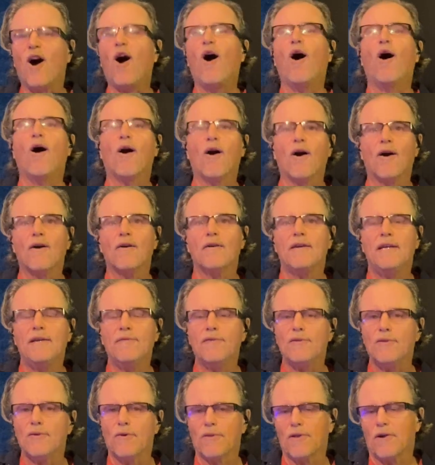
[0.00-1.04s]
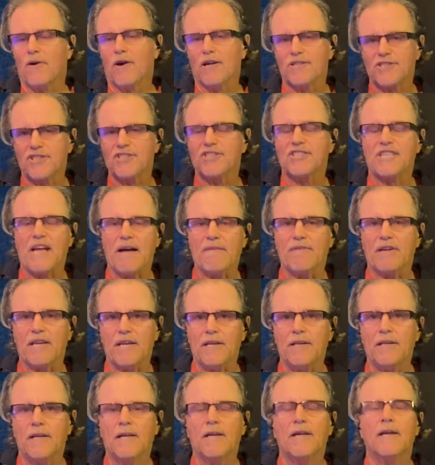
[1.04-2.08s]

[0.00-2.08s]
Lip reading: are, even though there are 7,